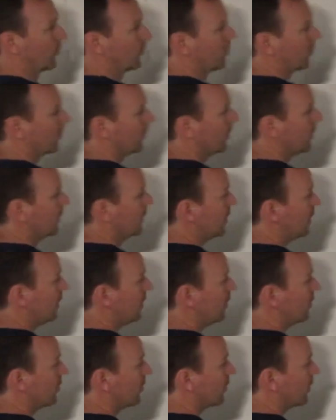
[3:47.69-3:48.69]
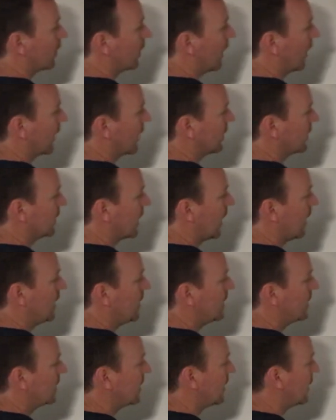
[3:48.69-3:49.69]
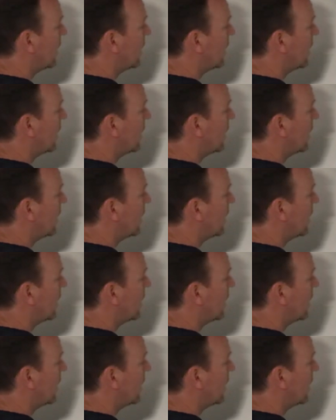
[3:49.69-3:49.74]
3 here, kind of tight,